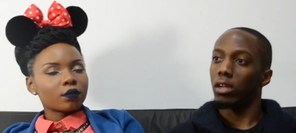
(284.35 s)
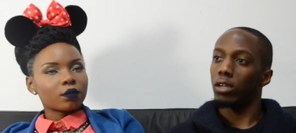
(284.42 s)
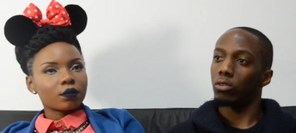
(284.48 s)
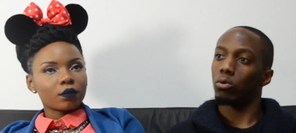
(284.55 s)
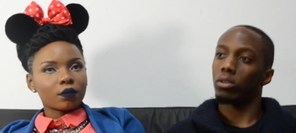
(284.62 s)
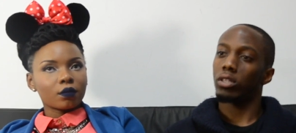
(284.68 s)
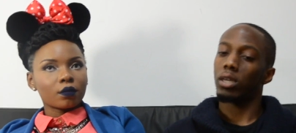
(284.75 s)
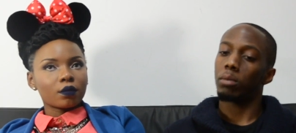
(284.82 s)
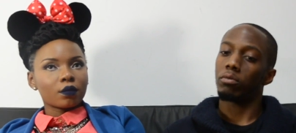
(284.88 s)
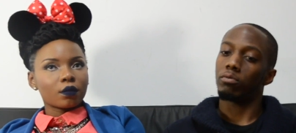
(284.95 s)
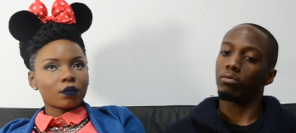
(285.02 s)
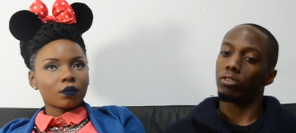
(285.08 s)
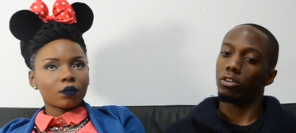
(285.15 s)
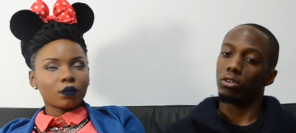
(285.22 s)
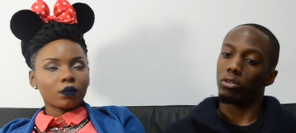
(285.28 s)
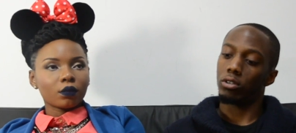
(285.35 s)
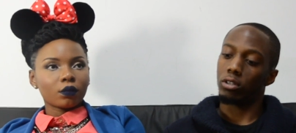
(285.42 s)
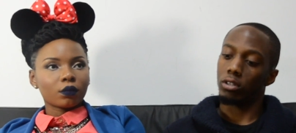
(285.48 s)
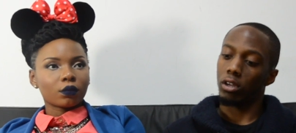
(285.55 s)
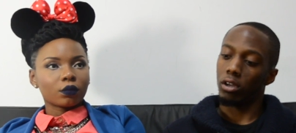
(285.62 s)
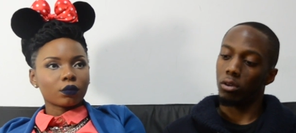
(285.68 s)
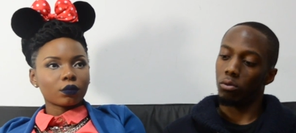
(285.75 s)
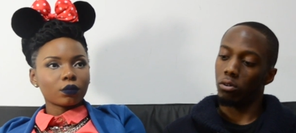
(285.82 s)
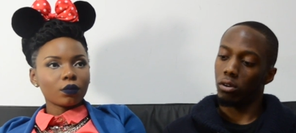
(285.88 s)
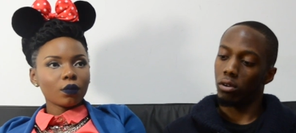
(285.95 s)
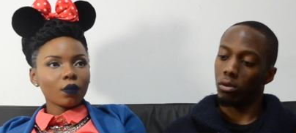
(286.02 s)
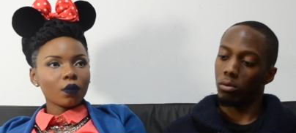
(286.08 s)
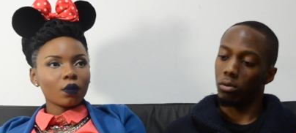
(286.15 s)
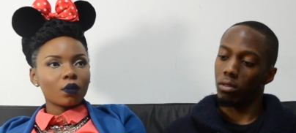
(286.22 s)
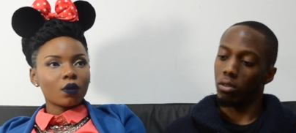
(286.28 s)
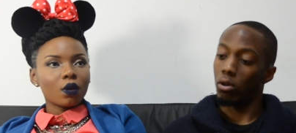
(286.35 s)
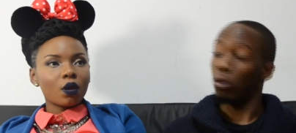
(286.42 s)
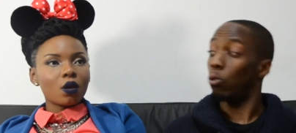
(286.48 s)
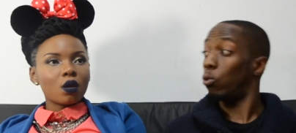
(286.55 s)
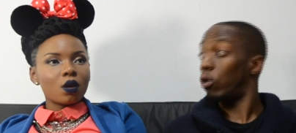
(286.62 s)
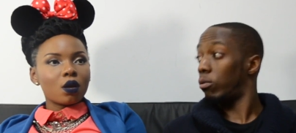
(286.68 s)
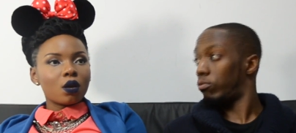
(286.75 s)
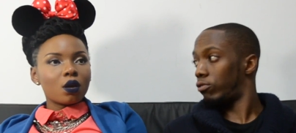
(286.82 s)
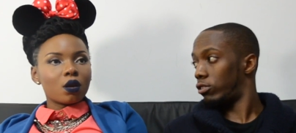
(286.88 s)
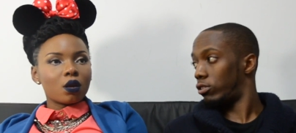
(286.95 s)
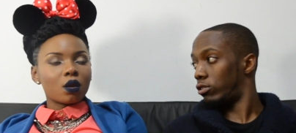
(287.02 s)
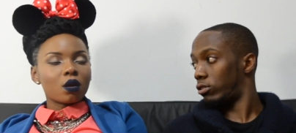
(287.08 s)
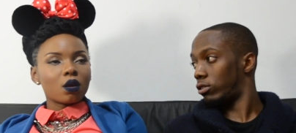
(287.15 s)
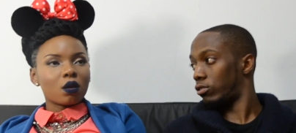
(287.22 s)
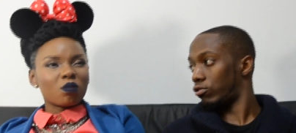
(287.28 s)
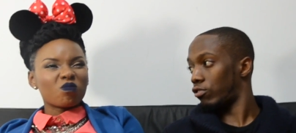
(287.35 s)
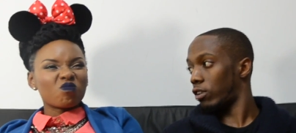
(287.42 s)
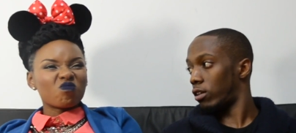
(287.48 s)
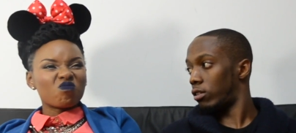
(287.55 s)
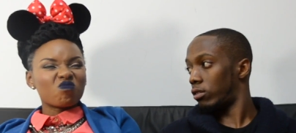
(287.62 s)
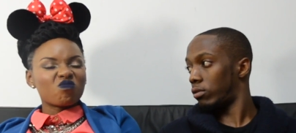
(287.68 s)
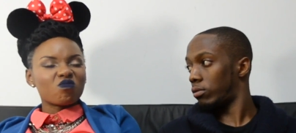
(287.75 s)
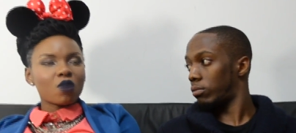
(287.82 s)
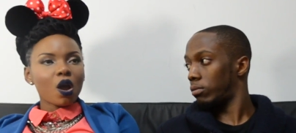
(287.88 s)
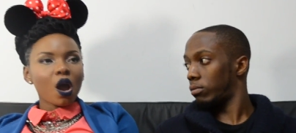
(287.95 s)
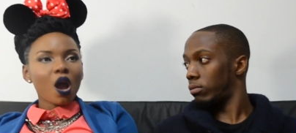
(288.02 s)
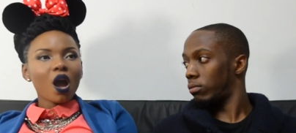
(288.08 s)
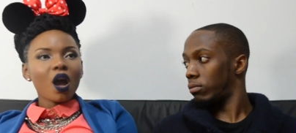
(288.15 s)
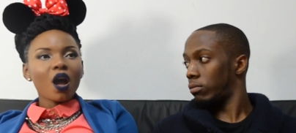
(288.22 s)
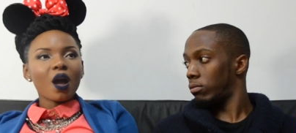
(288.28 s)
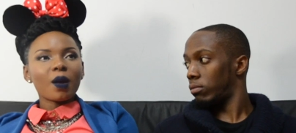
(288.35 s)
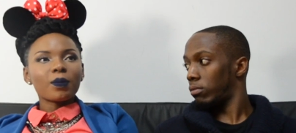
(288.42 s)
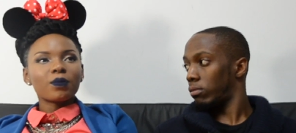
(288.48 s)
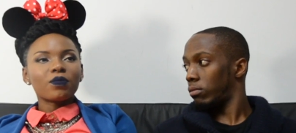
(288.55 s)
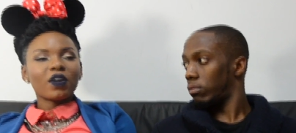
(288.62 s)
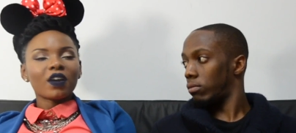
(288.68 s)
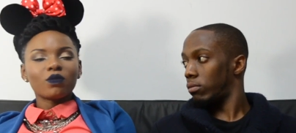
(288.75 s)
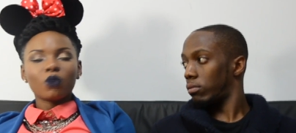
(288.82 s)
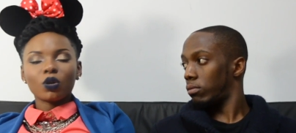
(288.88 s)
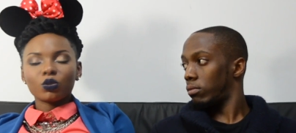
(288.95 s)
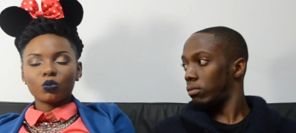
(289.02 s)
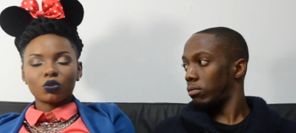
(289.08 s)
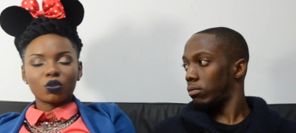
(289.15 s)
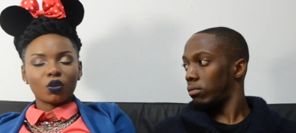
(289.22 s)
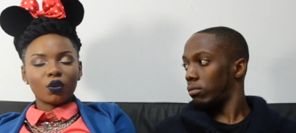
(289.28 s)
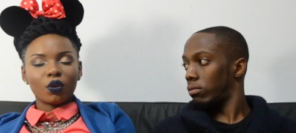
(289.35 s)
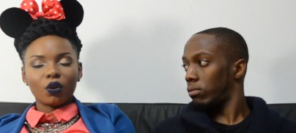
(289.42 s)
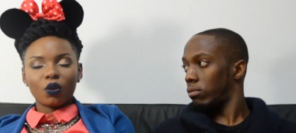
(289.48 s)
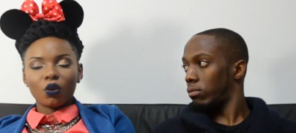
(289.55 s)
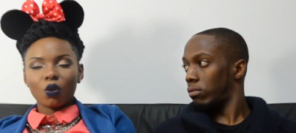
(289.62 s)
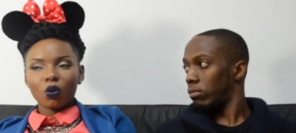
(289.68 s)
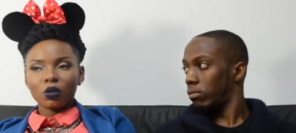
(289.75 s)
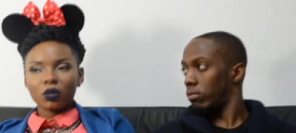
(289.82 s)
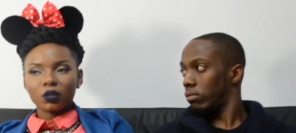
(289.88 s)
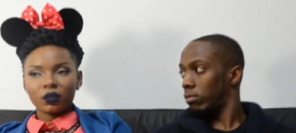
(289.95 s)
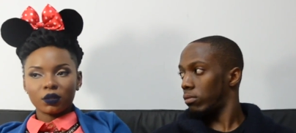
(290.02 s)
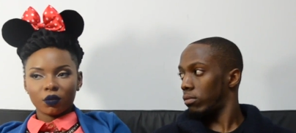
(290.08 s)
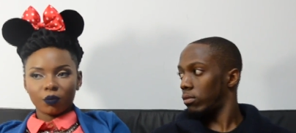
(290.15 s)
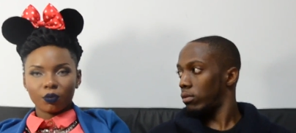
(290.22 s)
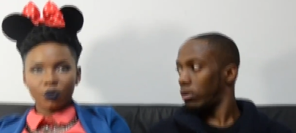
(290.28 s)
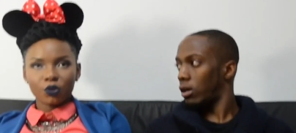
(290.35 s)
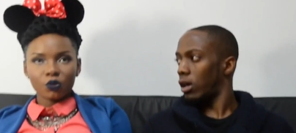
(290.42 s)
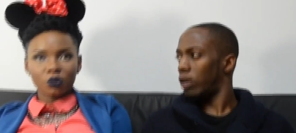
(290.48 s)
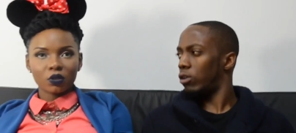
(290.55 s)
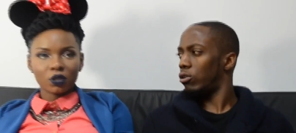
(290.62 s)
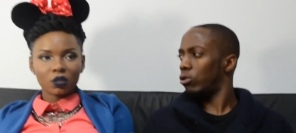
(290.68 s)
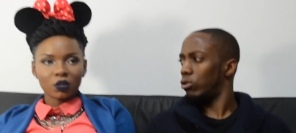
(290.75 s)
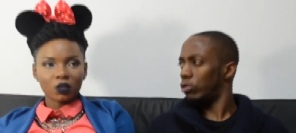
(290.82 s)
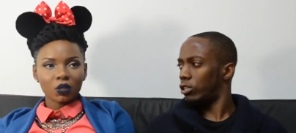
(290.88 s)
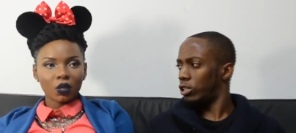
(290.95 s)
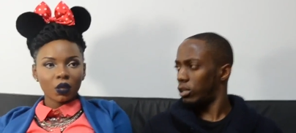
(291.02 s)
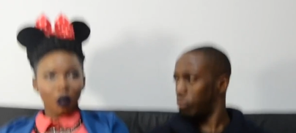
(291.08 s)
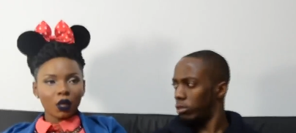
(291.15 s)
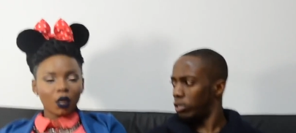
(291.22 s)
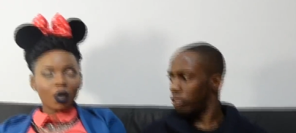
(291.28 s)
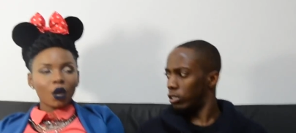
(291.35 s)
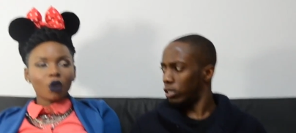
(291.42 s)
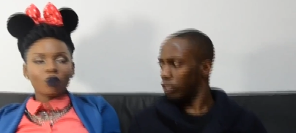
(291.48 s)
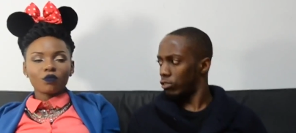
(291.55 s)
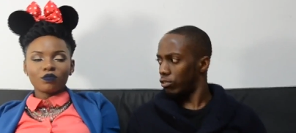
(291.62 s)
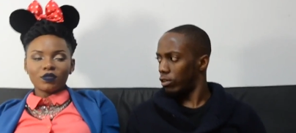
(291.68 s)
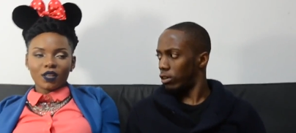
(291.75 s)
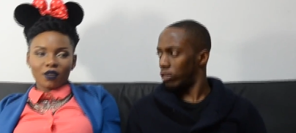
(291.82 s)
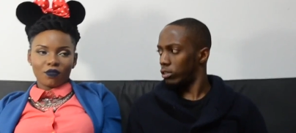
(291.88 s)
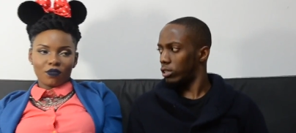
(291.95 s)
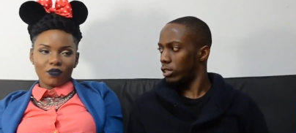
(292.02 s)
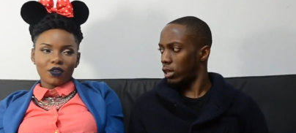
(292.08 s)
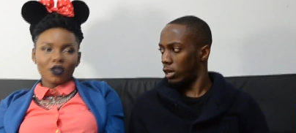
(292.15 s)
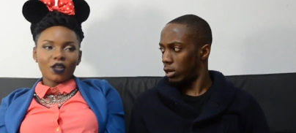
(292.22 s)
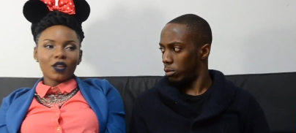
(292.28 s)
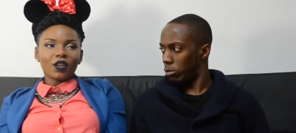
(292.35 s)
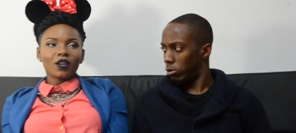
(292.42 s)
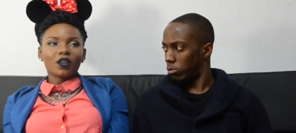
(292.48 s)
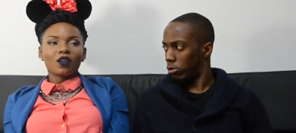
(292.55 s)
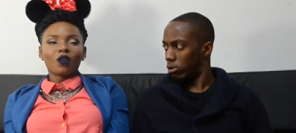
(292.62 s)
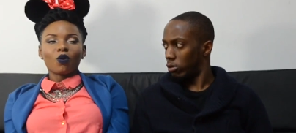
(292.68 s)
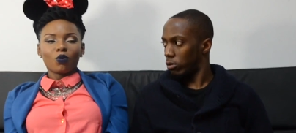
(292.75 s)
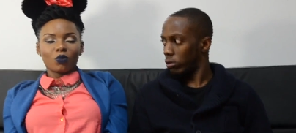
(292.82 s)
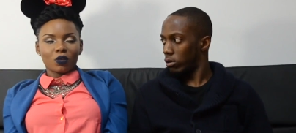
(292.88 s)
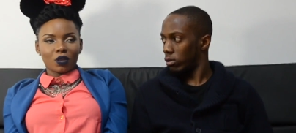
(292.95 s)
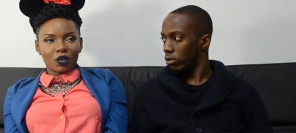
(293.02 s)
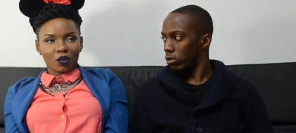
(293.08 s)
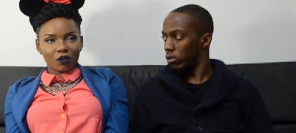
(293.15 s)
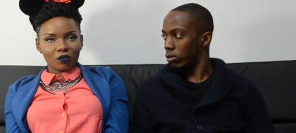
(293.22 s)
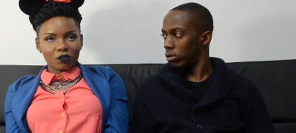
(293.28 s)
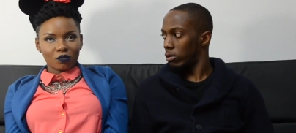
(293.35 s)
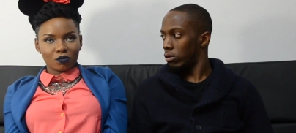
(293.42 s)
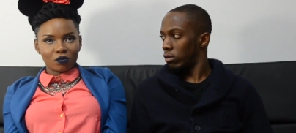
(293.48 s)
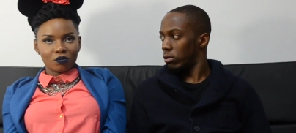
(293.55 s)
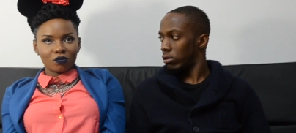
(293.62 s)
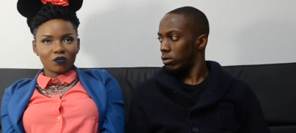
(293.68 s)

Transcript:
Speaker 1: nice. What type of producers are you working with? Or what producers rather?
Speaker 2: Um, I've worked with a long list of producers. I know OJ DJ as well, Definitely. Oh yes